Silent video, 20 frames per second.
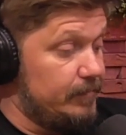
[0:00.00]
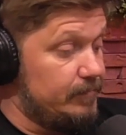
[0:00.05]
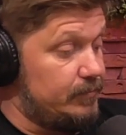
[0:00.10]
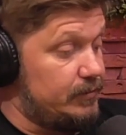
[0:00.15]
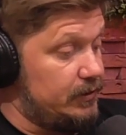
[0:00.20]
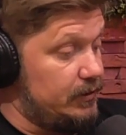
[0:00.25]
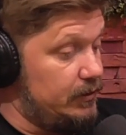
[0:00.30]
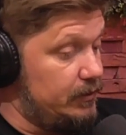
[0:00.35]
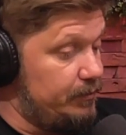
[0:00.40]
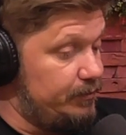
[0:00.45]

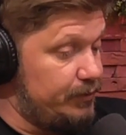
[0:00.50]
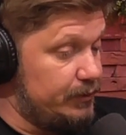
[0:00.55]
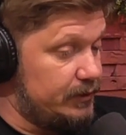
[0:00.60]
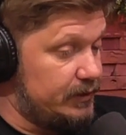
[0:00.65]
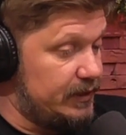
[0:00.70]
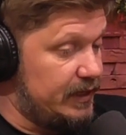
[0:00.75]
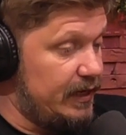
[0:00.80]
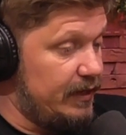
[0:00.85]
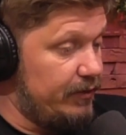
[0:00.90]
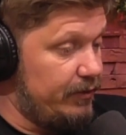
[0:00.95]
To put
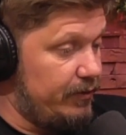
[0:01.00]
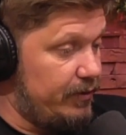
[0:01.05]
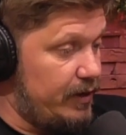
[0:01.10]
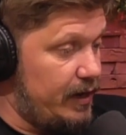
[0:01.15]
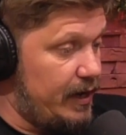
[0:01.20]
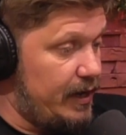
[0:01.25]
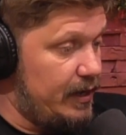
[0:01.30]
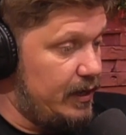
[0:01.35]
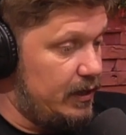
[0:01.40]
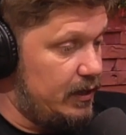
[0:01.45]
together
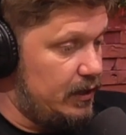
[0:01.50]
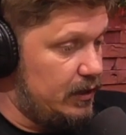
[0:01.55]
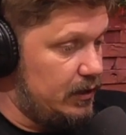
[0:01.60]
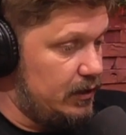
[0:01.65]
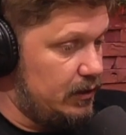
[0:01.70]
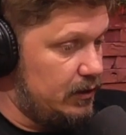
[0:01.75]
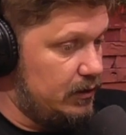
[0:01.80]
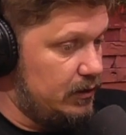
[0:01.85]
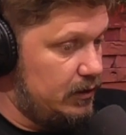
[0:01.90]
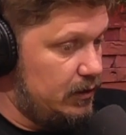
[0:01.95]

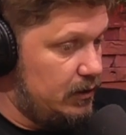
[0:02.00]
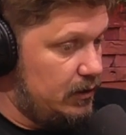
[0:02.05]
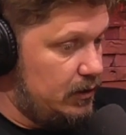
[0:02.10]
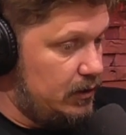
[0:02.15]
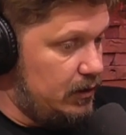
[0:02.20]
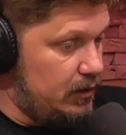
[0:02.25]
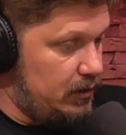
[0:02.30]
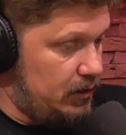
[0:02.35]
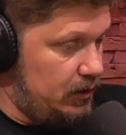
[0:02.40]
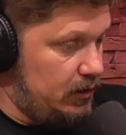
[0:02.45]
a
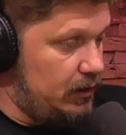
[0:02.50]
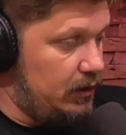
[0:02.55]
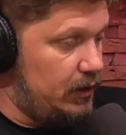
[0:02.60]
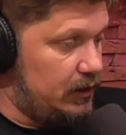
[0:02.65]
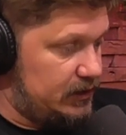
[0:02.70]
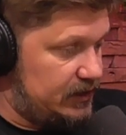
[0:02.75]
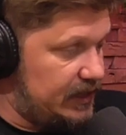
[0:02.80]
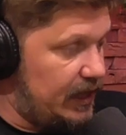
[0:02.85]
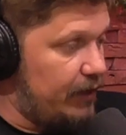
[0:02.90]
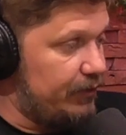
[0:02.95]

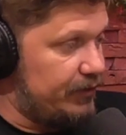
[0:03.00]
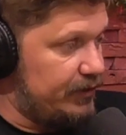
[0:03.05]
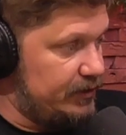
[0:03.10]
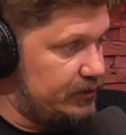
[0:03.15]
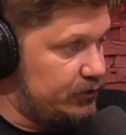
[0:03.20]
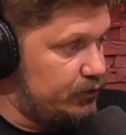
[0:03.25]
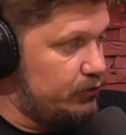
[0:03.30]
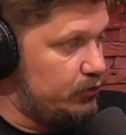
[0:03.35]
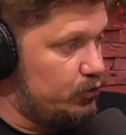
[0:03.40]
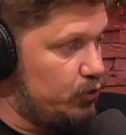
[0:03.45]

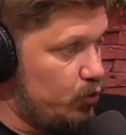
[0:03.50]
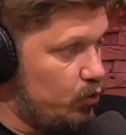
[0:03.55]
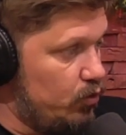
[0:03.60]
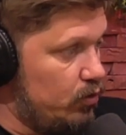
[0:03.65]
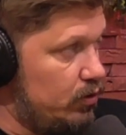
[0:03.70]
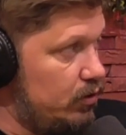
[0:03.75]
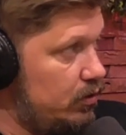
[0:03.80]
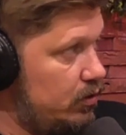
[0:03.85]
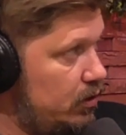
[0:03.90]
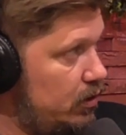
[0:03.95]
southeastern
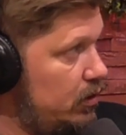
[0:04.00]
tour,